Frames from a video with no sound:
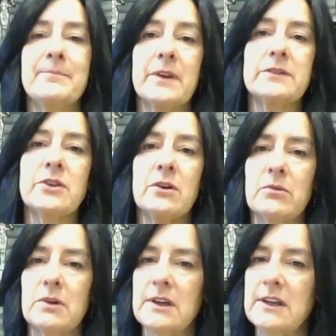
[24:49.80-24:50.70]

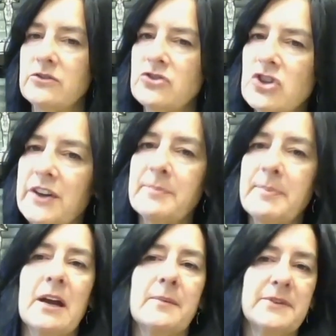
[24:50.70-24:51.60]
So it just
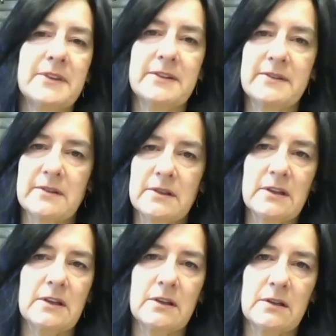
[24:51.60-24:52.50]
becomes this
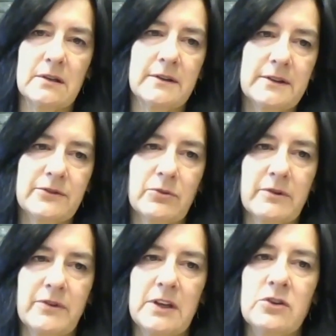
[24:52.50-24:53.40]
sort
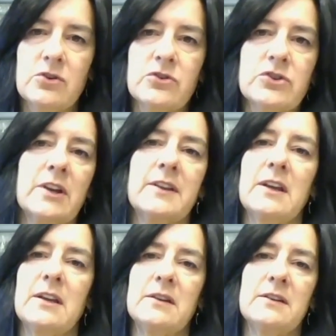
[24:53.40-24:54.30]
of inertia
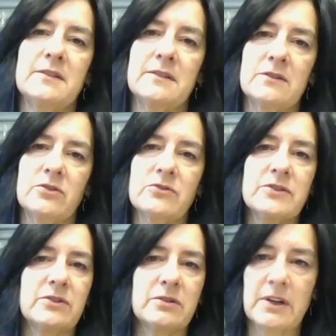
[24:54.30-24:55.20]
that is
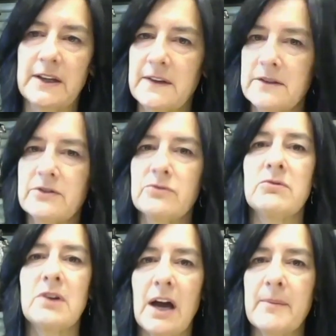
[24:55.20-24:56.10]
like this
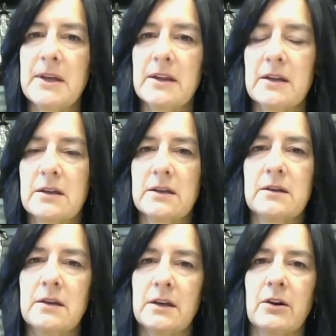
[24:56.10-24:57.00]
tsunami that,
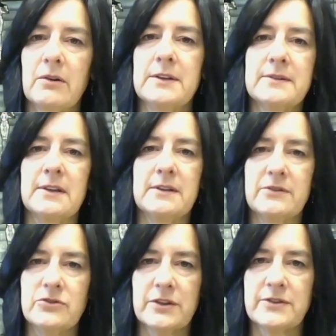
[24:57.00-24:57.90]
you know,
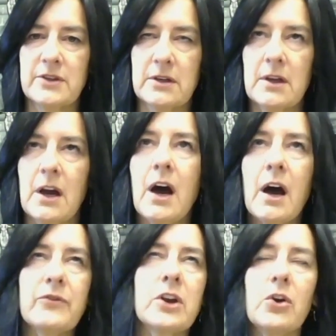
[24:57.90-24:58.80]
is just
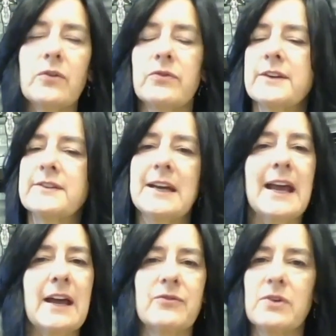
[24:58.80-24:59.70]
hovering over us at
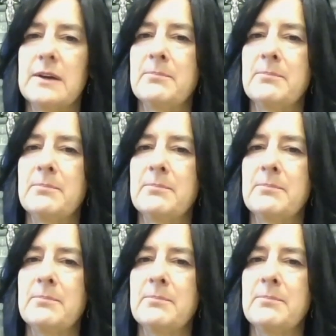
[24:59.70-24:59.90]
every